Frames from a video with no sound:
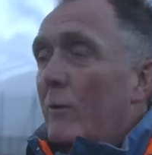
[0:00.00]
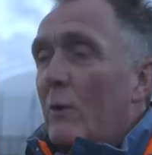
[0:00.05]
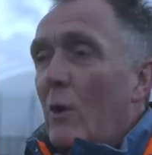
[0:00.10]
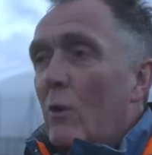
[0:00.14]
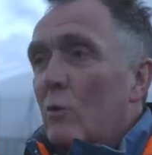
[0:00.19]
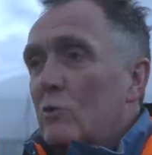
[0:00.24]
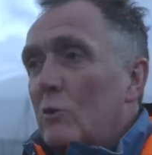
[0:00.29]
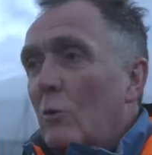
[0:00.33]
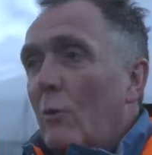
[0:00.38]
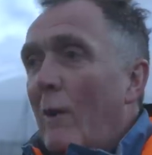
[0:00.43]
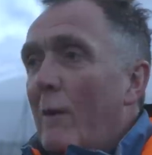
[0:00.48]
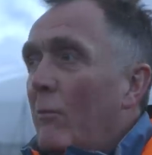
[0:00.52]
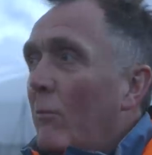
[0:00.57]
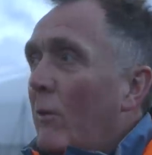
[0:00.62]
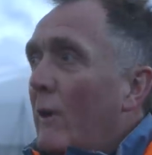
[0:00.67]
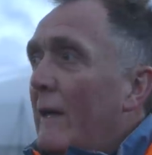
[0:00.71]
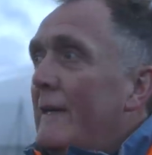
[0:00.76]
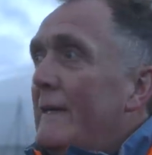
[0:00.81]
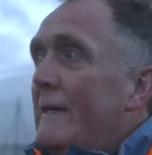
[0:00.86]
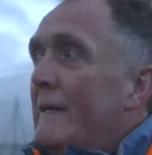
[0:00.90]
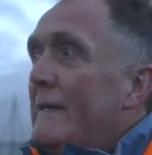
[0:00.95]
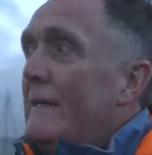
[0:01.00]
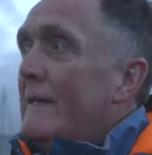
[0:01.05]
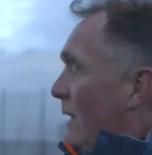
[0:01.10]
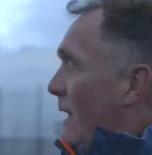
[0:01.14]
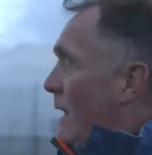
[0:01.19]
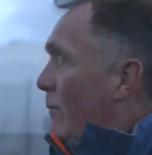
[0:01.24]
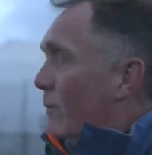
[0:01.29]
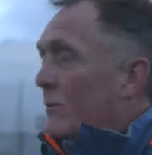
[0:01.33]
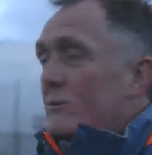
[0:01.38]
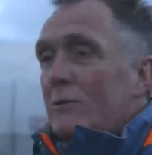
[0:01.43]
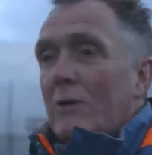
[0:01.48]
we go to Wembley,
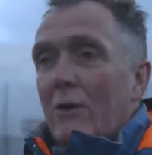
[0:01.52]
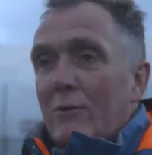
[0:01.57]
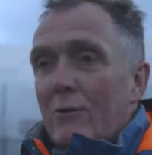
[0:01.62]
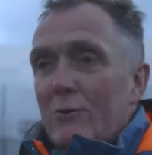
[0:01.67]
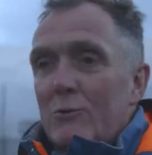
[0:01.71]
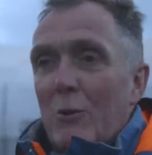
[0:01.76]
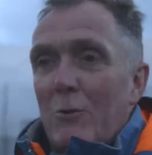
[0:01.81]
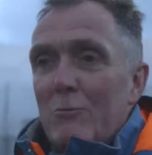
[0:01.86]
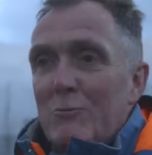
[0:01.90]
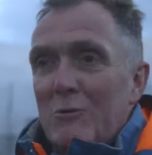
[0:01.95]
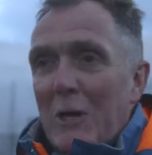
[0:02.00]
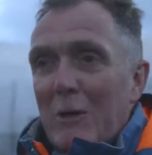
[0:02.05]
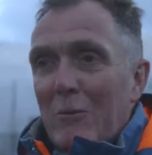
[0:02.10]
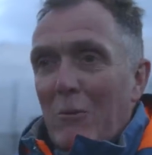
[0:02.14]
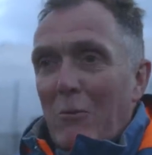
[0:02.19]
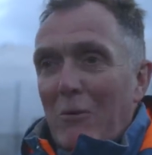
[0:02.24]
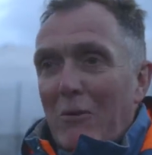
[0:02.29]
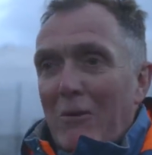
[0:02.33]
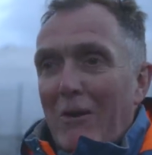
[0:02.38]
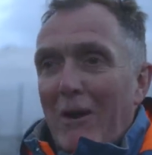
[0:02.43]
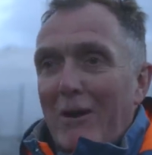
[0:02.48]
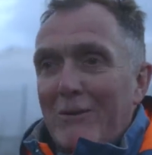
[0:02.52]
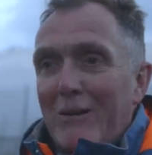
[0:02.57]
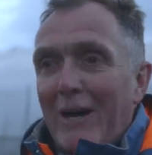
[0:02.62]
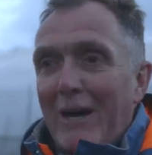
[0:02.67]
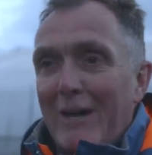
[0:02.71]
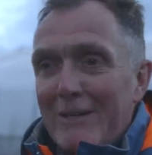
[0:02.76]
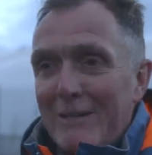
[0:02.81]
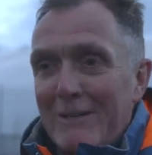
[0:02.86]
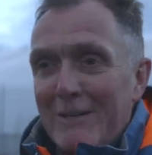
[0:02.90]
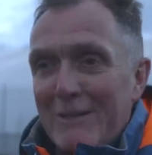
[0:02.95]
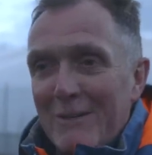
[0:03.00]
I'll be sat on the top table with Greg
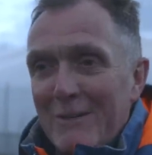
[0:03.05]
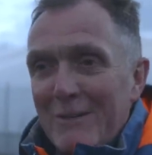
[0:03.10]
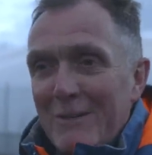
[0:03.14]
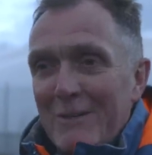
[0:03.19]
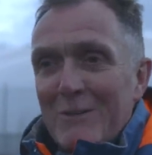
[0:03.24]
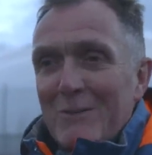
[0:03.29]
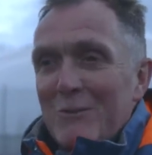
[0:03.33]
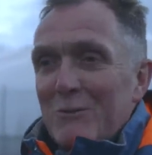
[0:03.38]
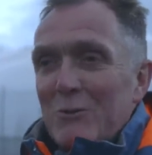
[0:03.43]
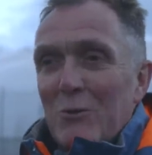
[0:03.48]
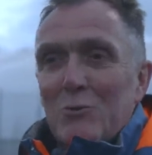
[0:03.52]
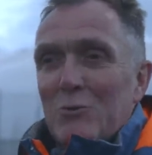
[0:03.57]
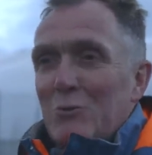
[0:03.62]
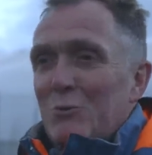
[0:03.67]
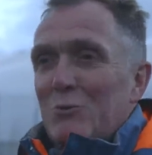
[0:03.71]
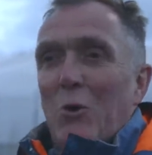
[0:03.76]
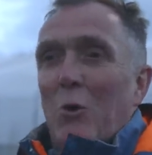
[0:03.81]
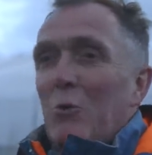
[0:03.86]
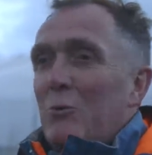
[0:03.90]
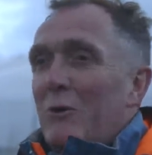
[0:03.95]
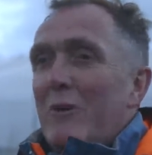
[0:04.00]
Dyke, so it's just so